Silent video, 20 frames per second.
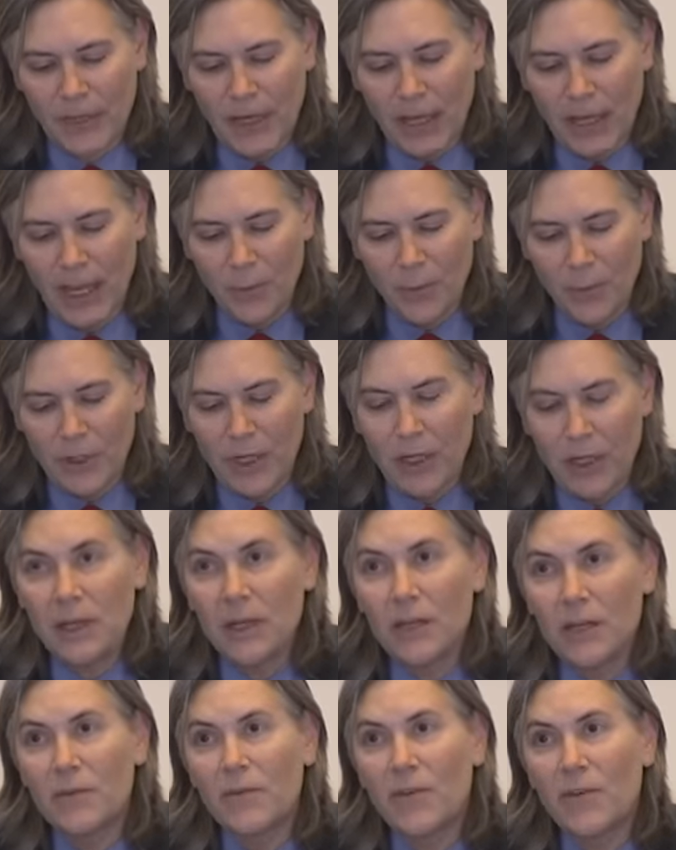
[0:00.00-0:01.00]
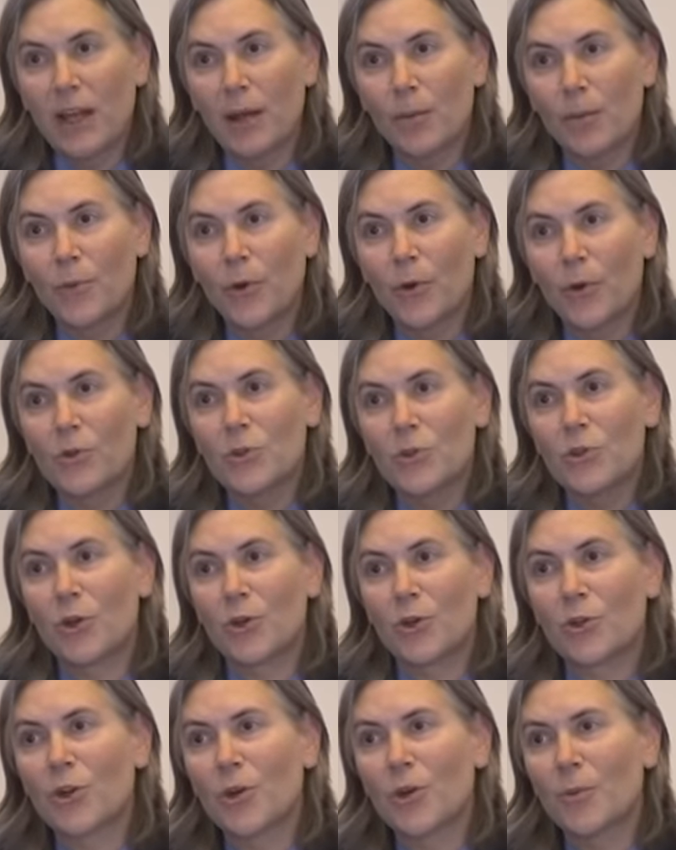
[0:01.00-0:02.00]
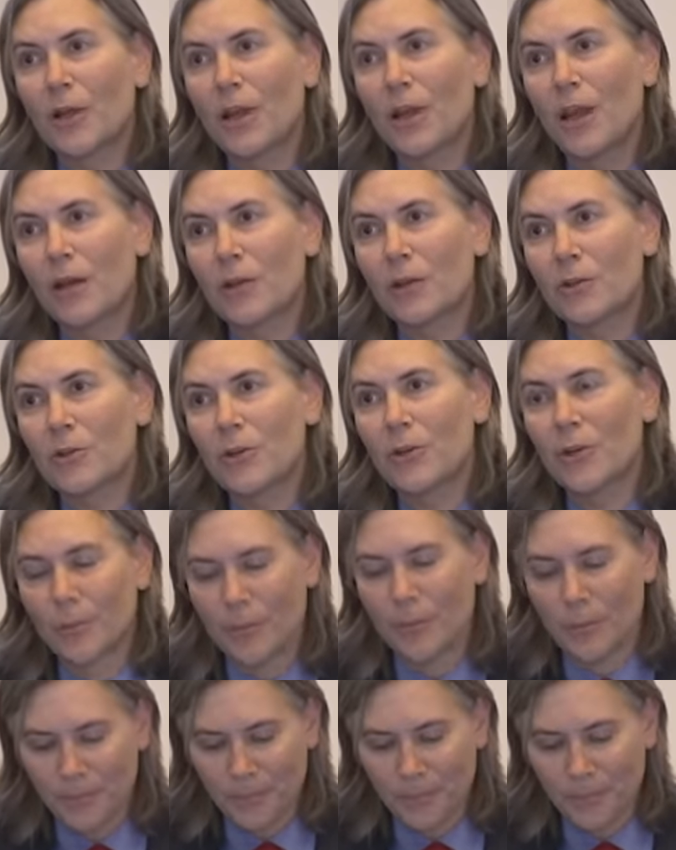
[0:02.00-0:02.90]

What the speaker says: And we need to develop both short-term and long-term